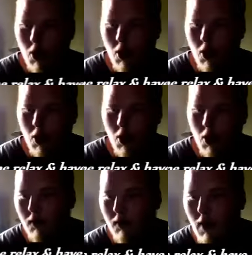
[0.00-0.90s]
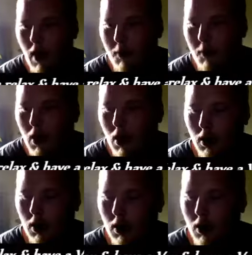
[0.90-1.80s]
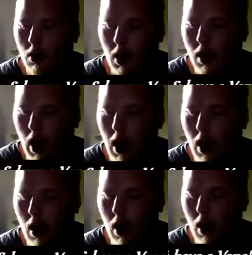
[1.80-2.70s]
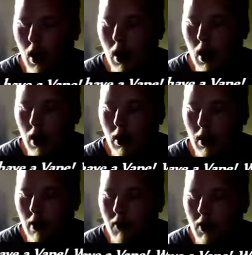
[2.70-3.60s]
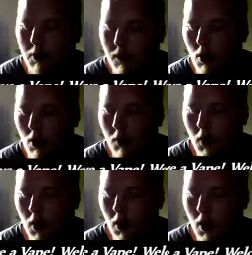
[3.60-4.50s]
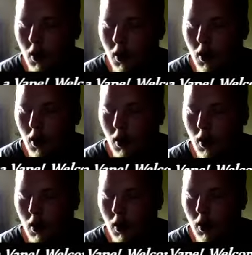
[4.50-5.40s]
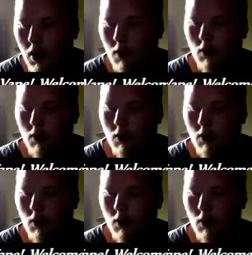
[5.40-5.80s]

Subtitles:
on the Nokian MVP4, which is right here,